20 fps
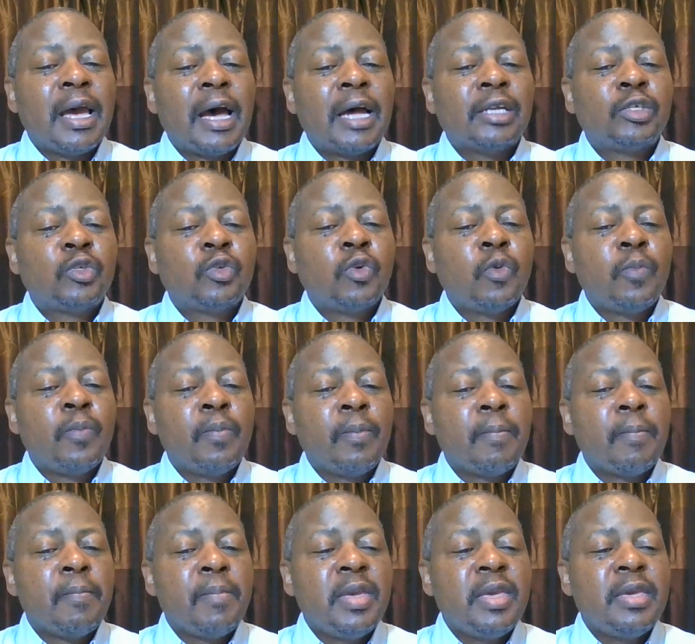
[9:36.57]
and to
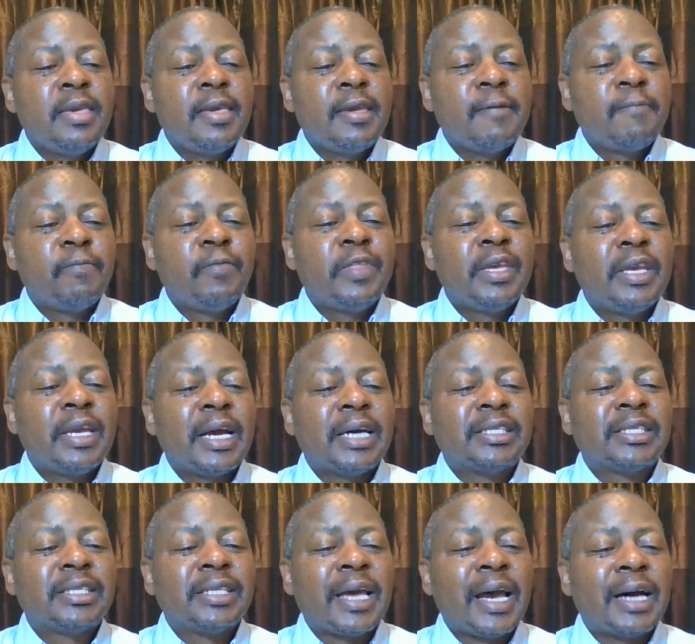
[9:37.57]
me they
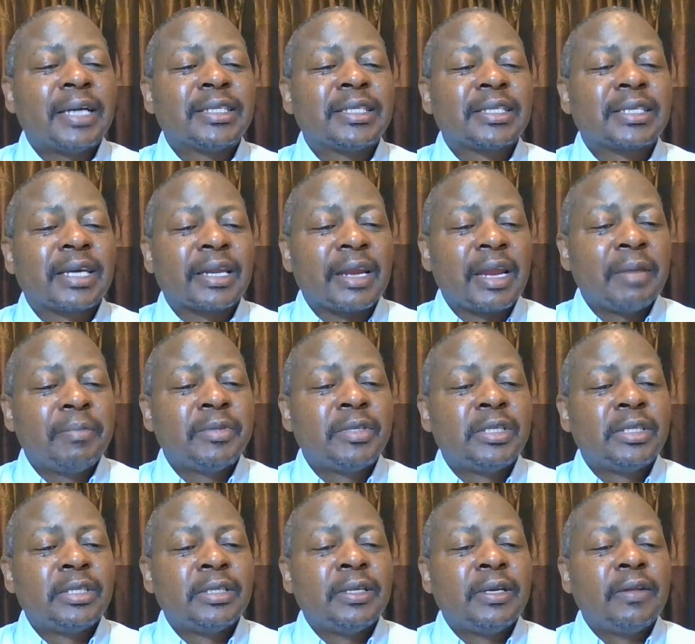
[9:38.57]

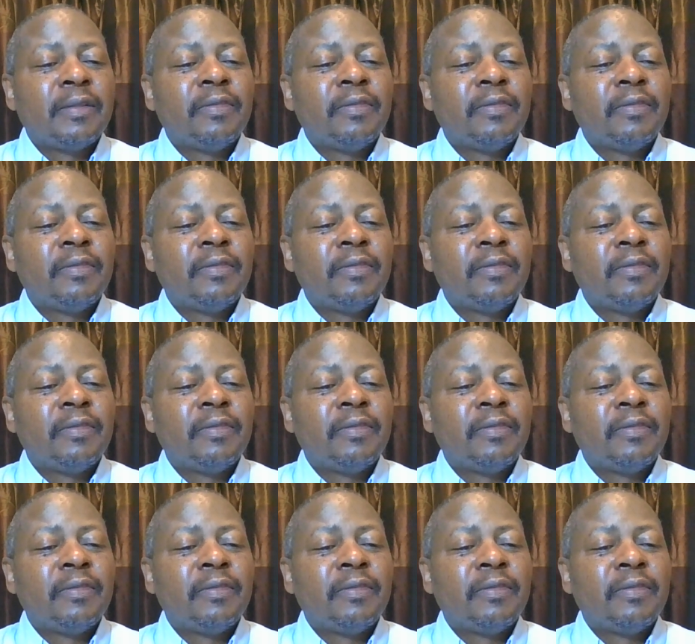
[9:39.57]
ascribed